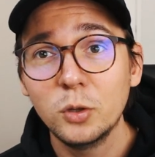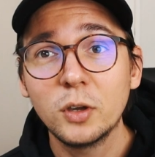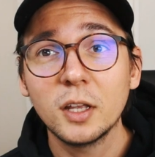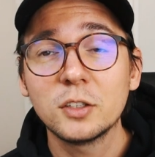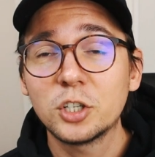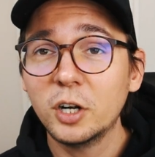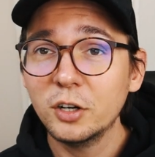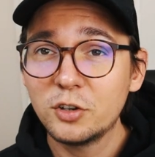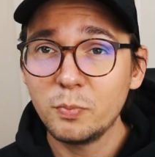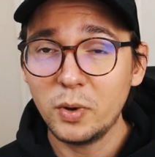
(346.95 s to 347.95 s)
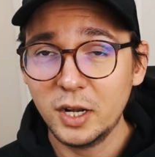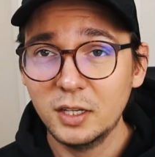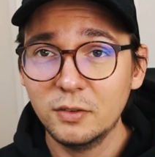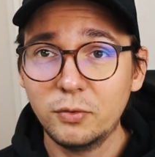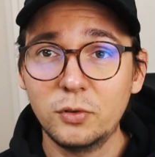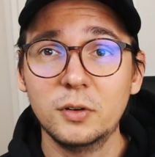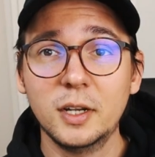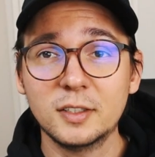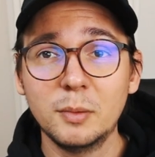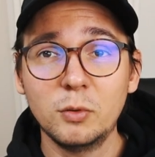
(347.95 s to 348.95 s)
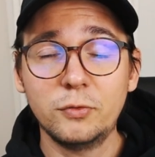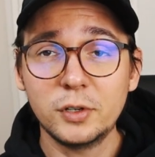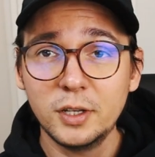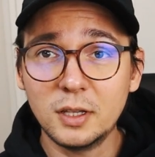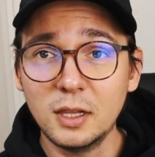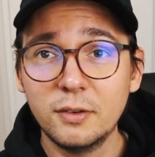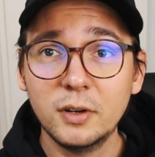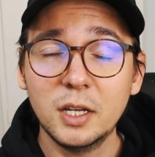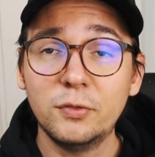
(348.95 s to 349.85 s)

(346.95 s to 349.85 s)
you can charge money, for example, for the delivery.